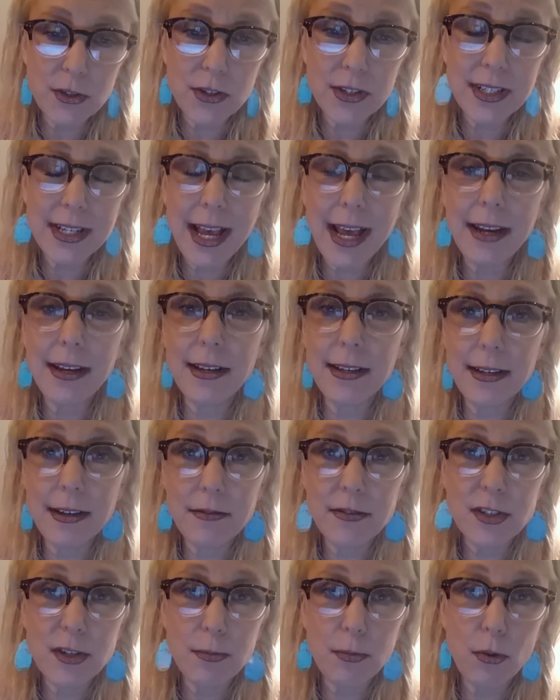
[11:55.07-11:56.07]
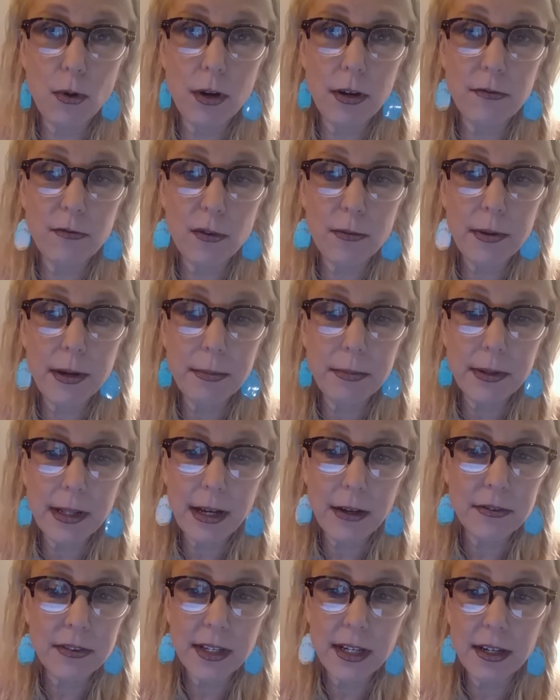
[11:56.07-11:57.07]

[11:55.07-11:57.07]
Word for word: there's not enough support for people out